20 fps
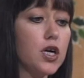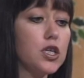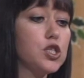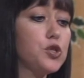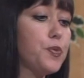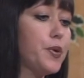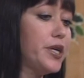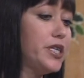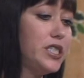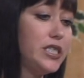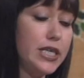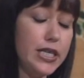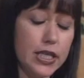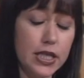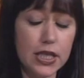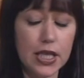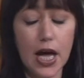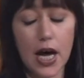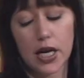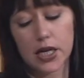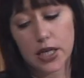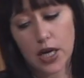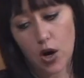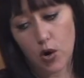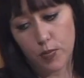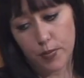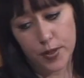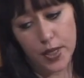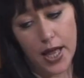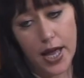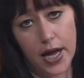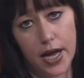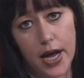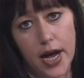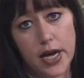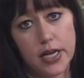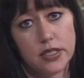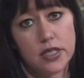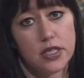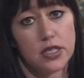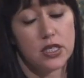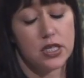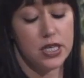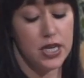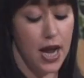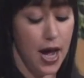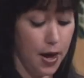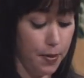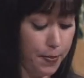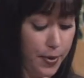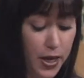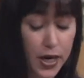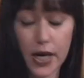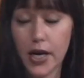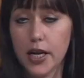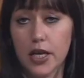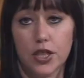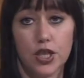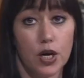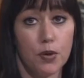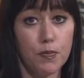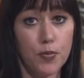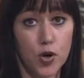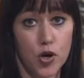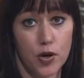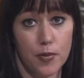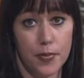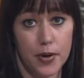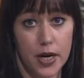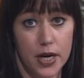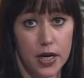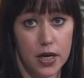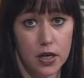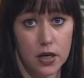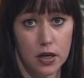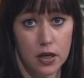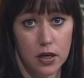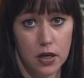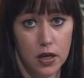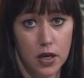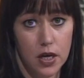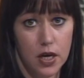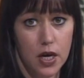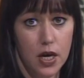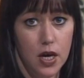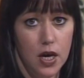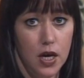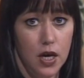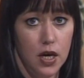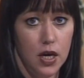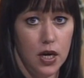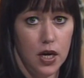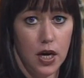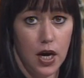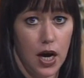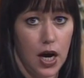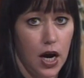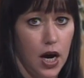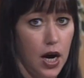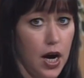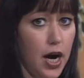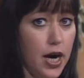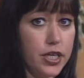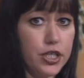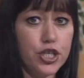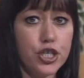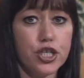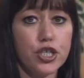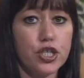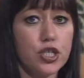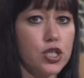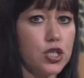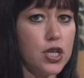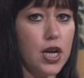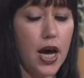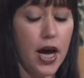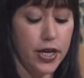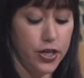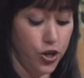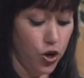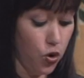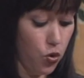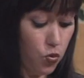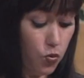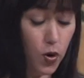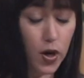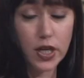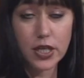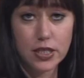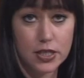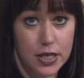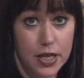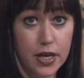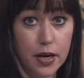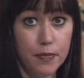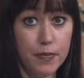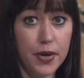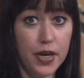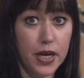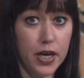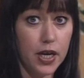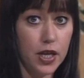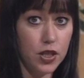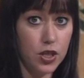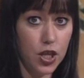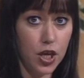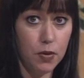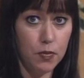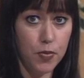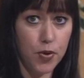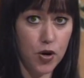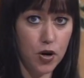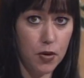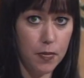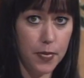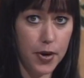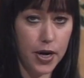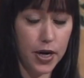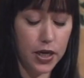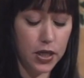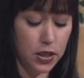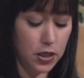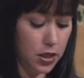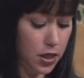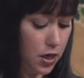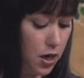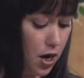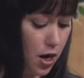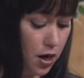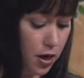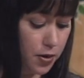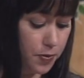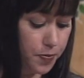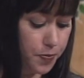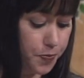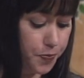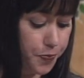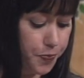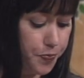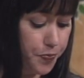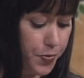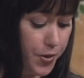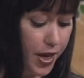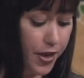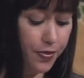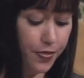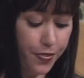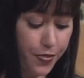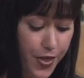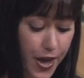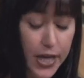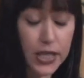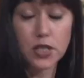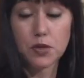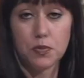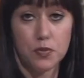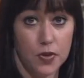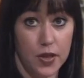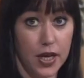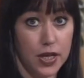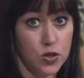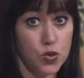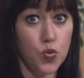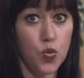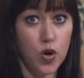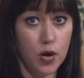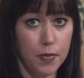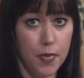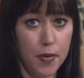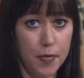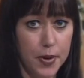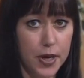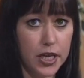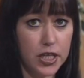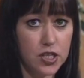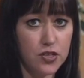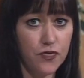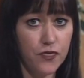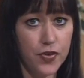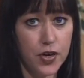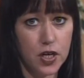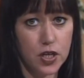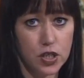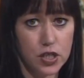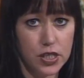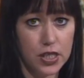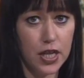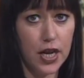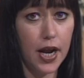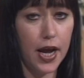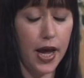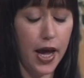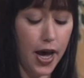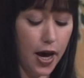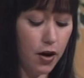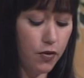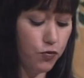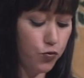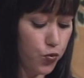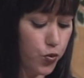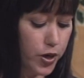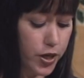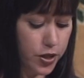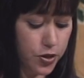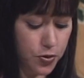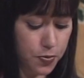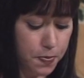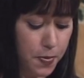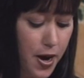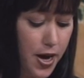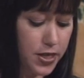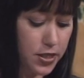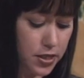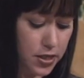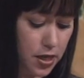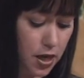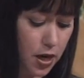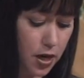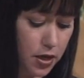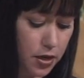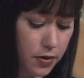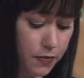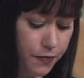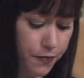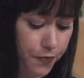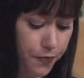it's been teeth knocked out, black eyes. It's not been anything permanent. I don't want to see it be anything permanent. And that's one of my biggest fears that I have with my son.